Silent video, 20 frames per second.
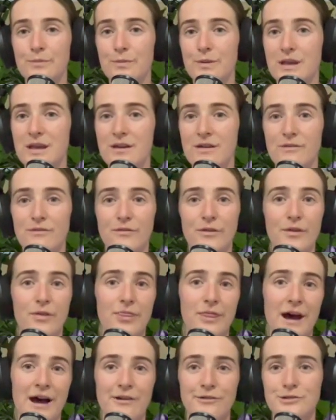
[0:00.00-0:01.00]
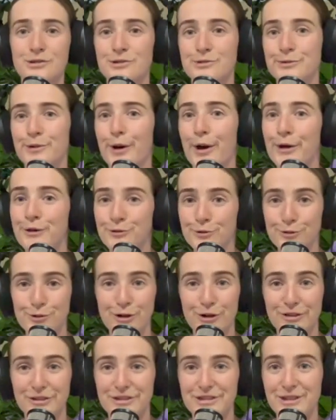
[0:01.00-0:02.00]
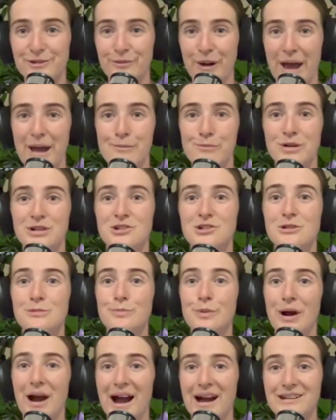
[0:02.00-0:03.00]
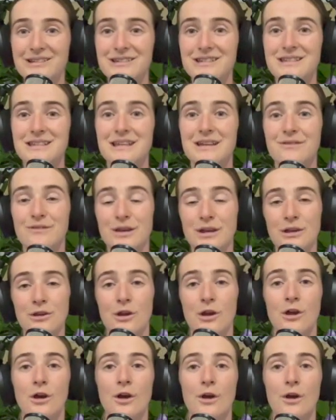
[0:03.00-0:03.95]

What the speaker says: give thousands or $100 away, but just practice giving